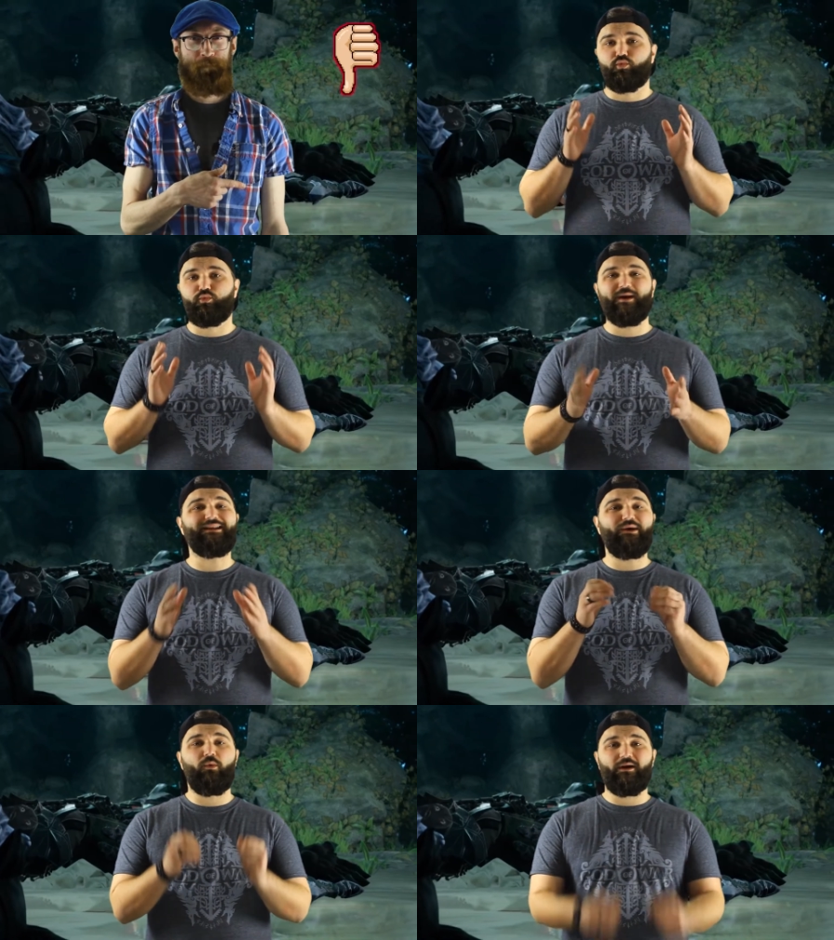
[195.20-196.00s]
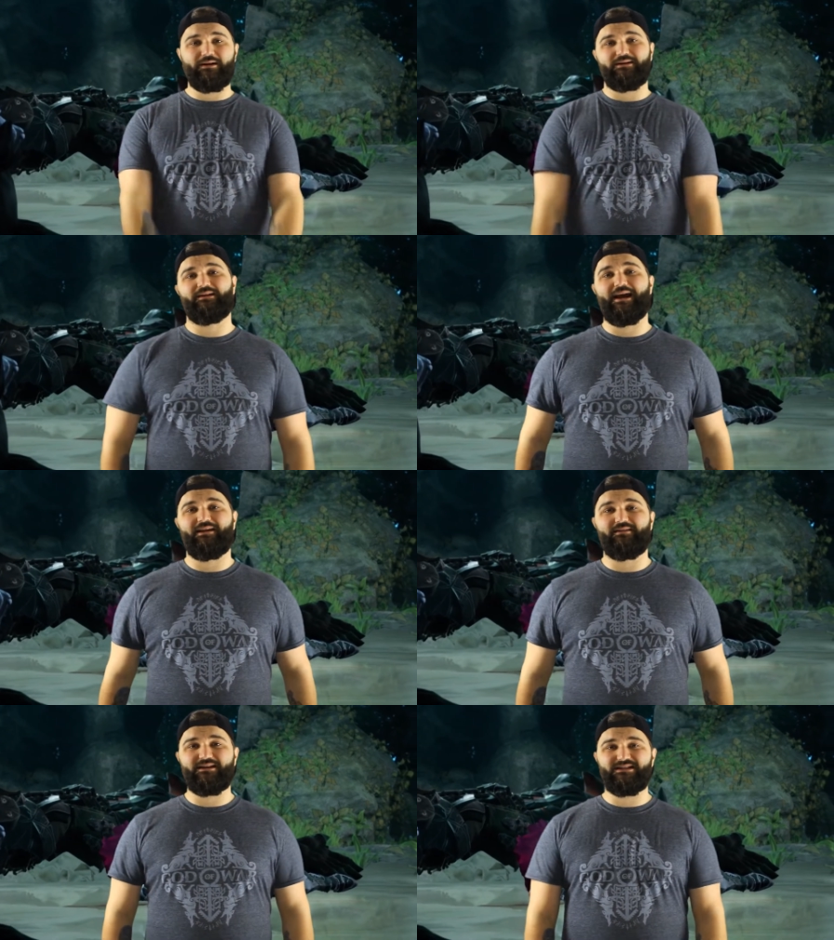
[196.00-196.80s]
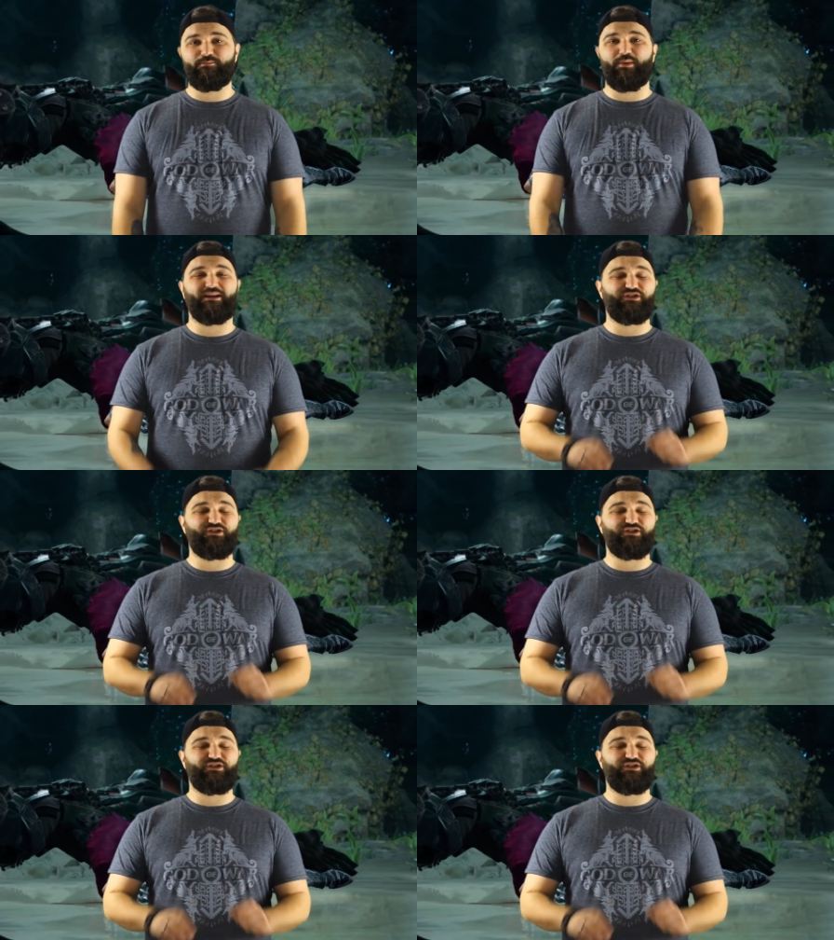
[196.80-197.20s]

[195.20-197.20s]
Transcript: Really wanted to like this, but